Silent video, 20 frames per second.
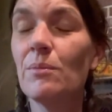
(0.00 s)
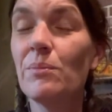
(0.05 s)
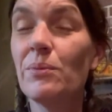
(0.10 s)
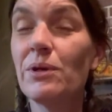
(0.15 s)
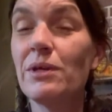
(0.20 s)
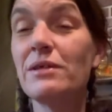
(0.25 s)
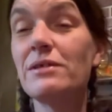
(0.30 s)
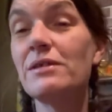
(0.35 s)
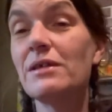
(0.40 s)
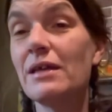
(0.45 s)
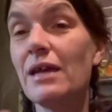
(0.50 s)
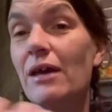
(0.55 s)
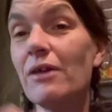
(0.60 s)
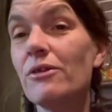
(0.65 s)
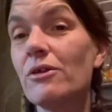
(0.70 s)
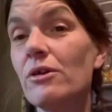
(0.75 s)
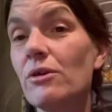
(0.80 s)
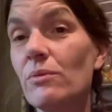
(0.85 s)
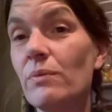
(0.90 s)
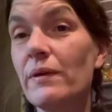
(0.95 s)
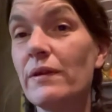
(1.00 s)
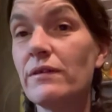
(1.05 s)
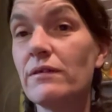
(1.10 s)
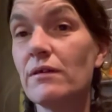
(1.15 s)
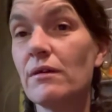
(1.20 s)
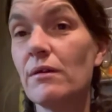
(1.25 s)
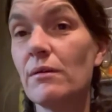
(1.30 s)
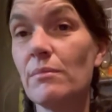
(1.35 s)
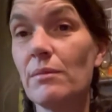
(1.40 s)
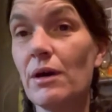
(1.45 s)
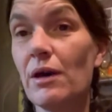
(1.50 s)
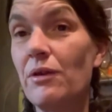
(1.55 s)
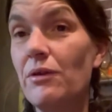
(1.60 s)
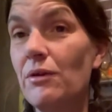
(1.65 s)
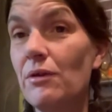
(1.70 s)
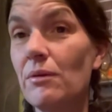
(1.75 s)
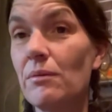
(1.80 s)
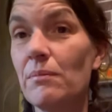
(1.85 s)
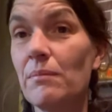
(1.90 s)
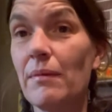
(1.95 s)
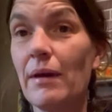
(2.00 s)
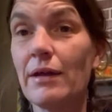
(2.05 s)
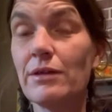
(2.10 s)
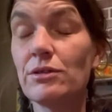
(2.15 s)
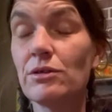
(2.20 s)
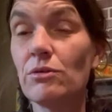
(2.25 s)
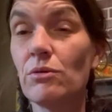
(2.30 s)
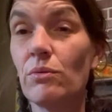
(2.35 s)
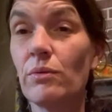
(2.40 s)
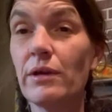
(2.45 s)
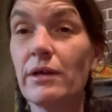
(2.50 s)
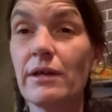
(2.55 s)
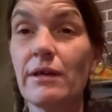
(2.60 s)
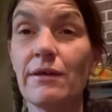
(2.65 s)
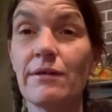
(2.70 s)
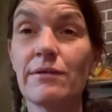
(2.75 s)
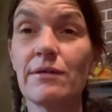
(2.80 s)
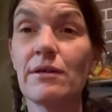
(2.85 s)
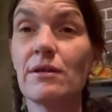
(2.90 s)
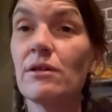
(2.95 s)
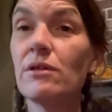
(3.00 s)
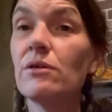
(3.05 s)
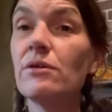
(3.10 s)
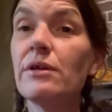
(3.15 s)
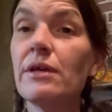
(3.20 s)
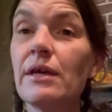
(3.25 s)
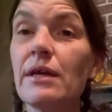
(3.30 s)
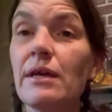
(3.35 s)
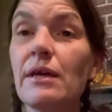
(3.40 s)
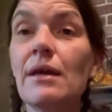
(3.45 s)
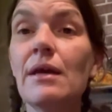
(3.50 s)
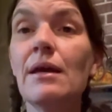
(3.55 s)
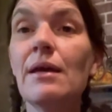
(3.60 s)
it together with some other magical workings, including